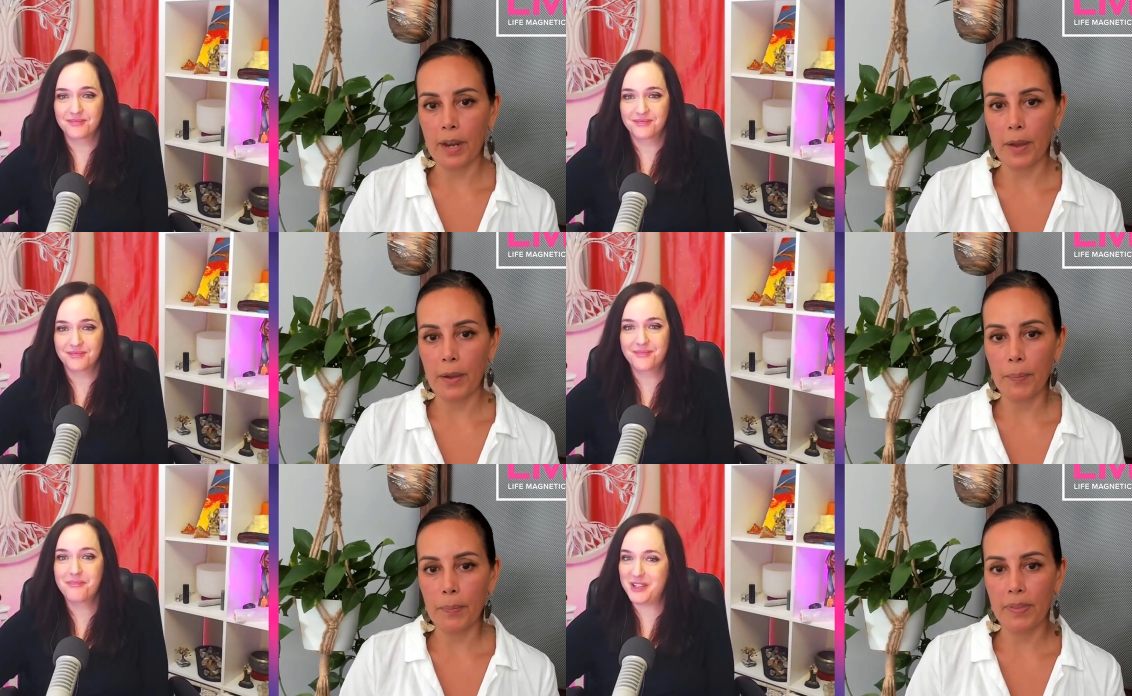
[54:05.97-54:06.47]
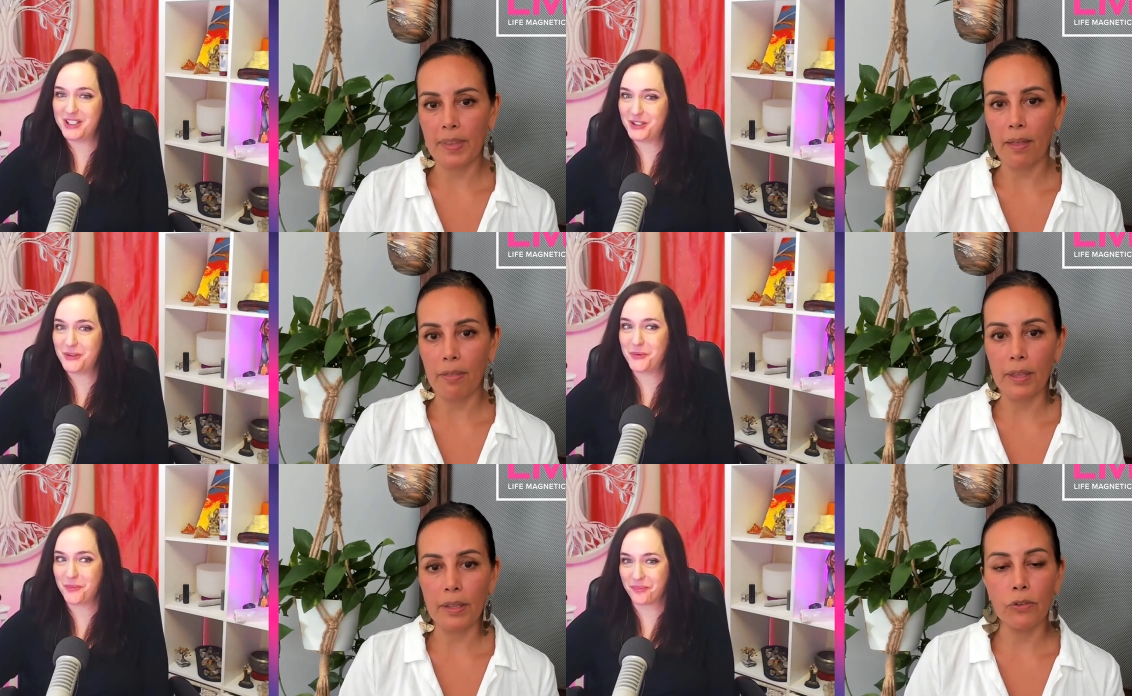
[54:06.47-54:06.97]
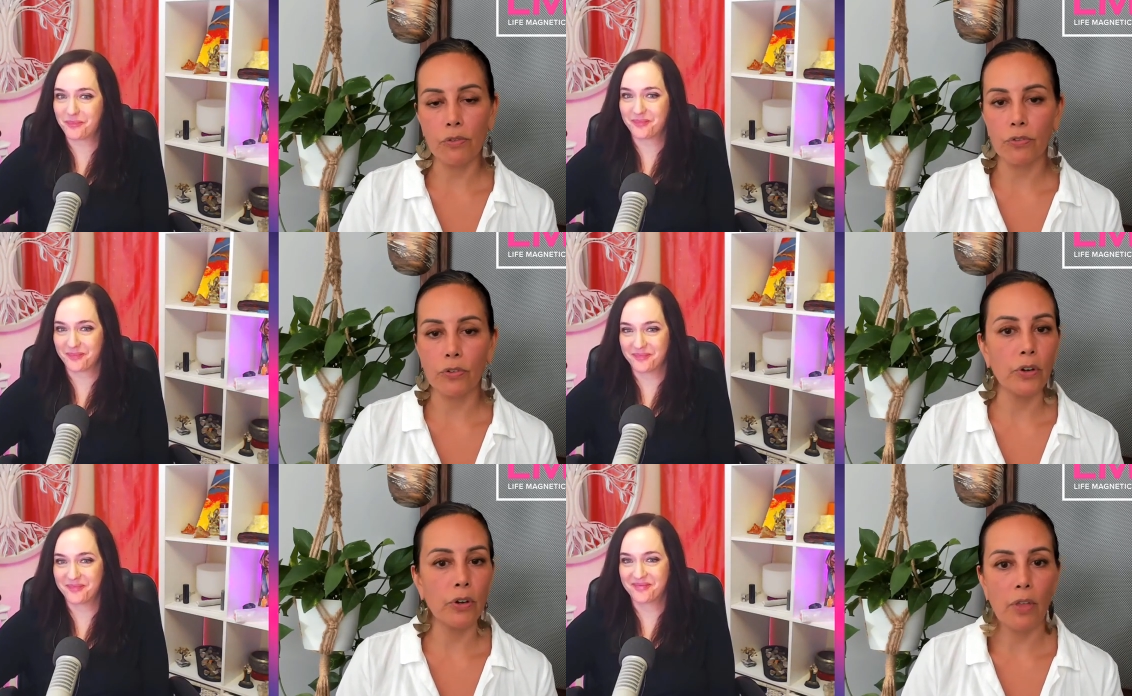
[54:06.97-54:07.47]
Speaker 1: And um, yeah, too. thank
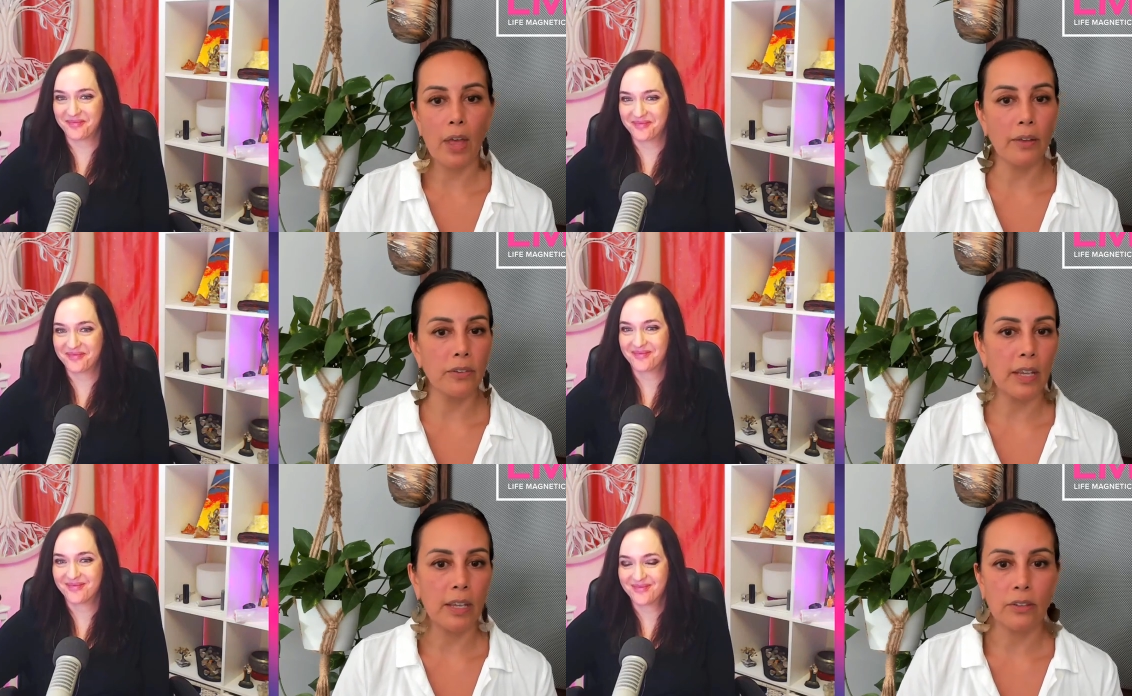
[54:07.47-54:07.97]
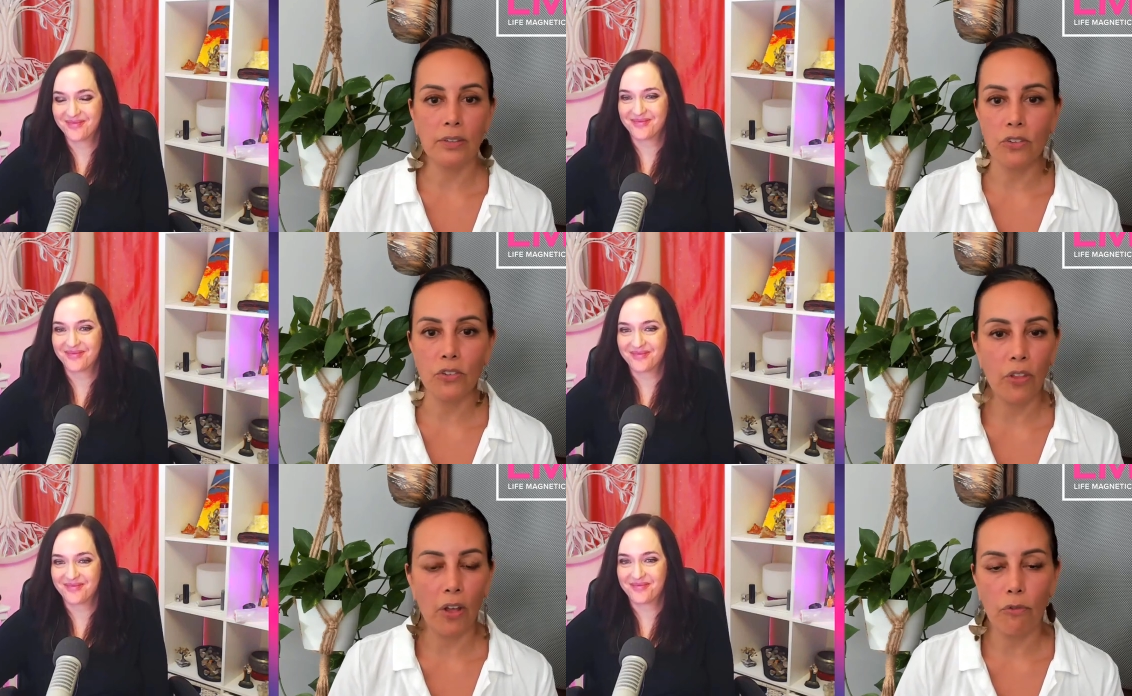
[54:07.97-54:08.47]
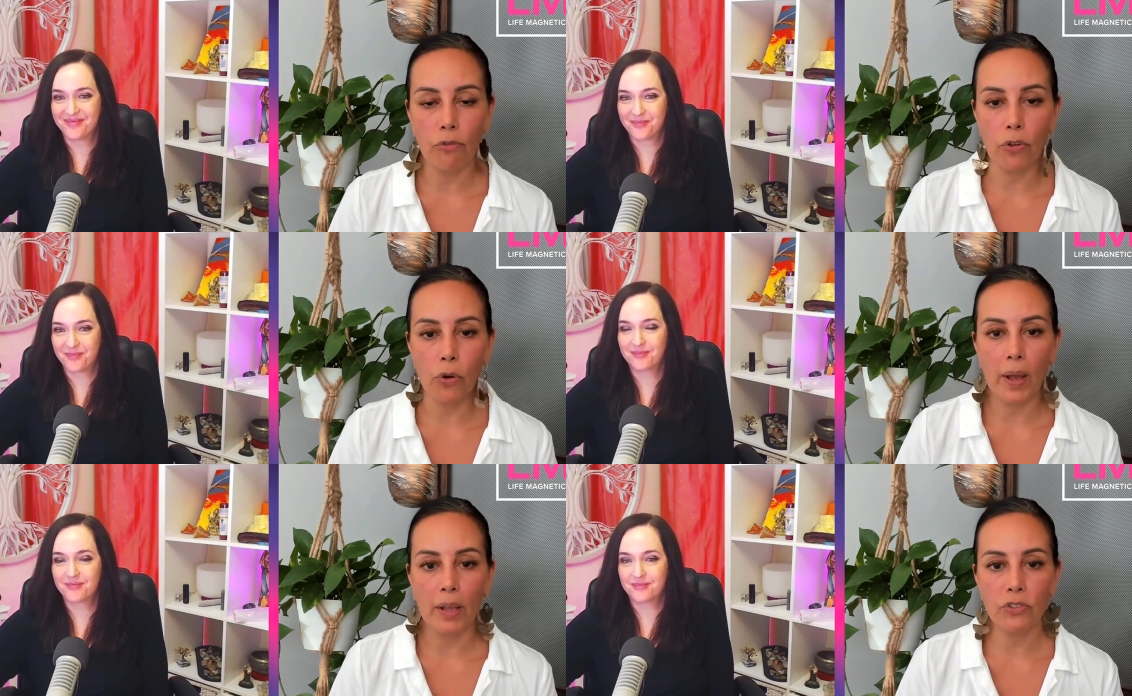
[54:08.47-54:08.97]
you for asking such
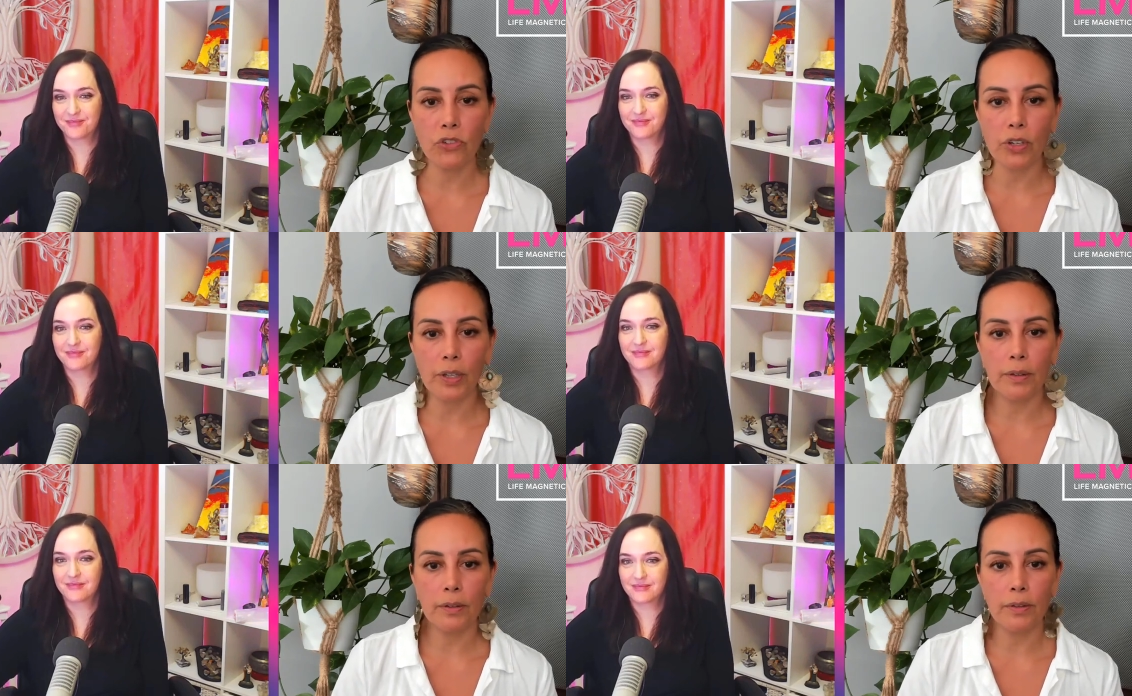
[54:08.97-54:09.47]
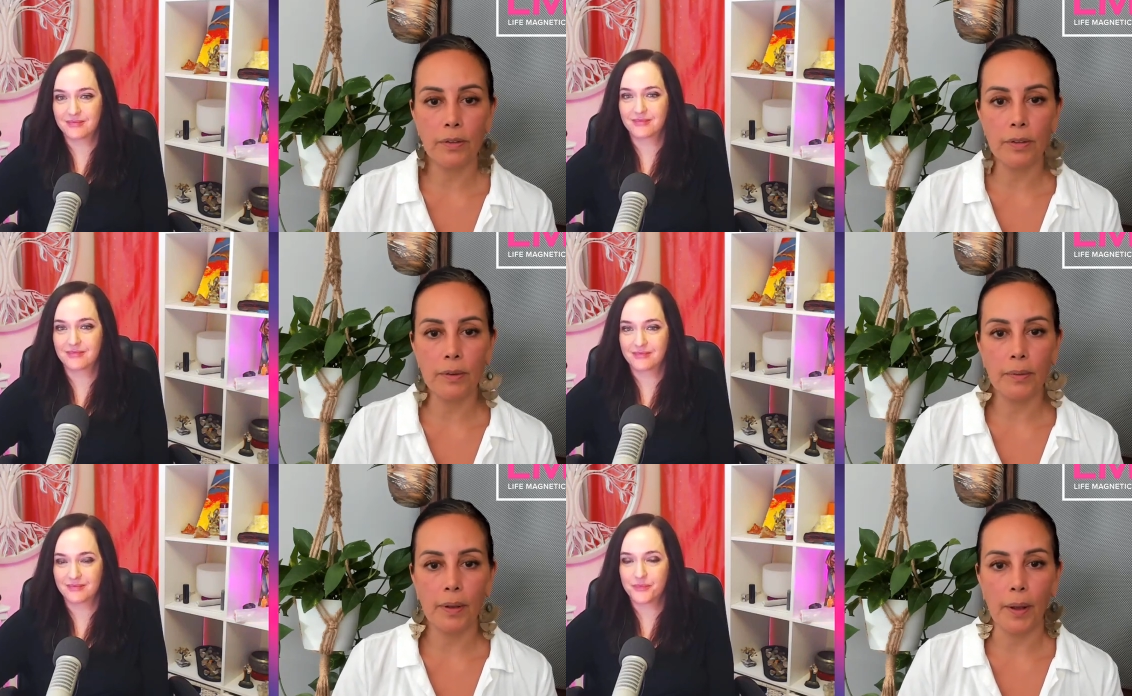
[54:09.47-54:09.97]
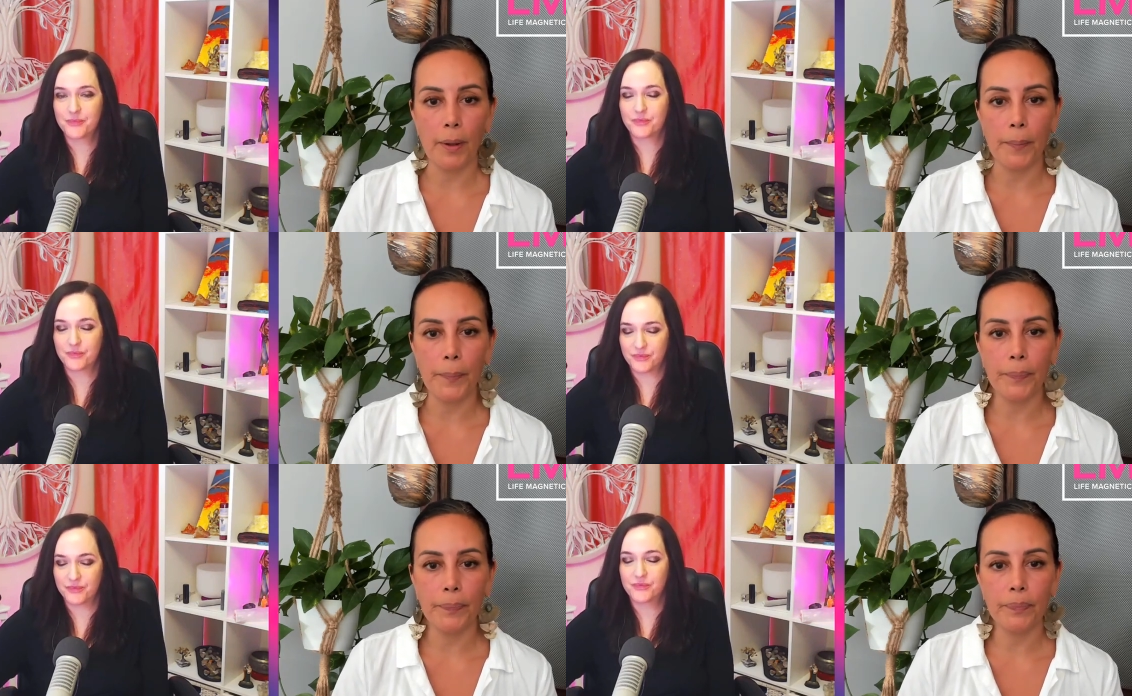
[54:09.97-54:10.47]
thoughtful questions and
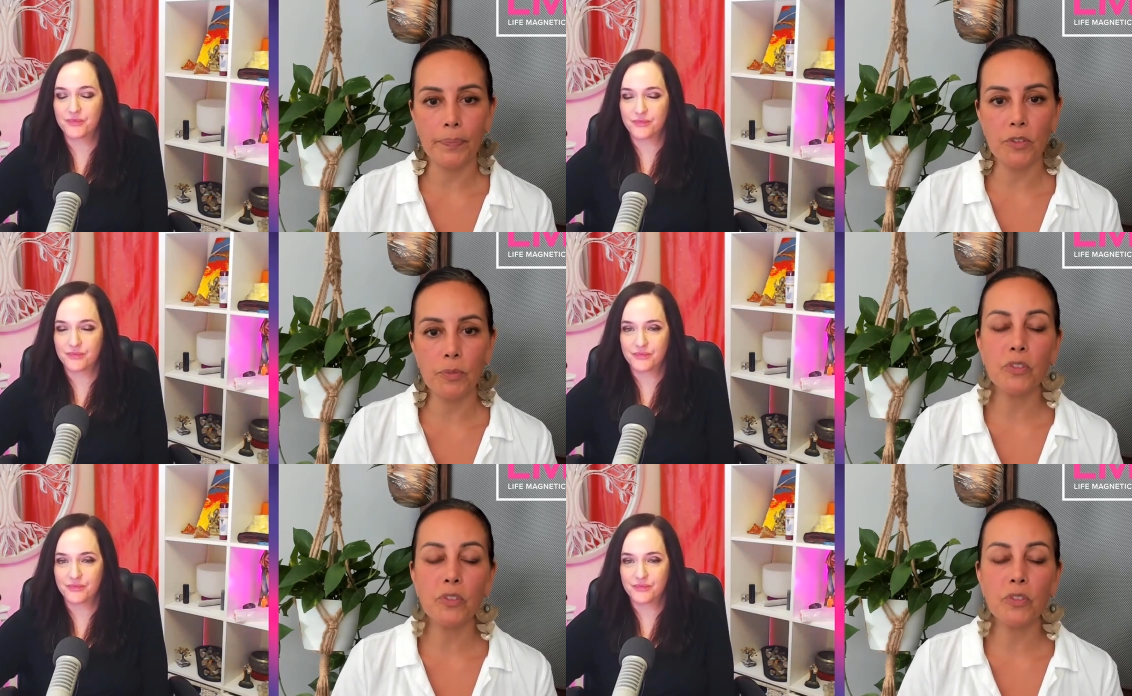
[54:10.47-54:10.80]
um,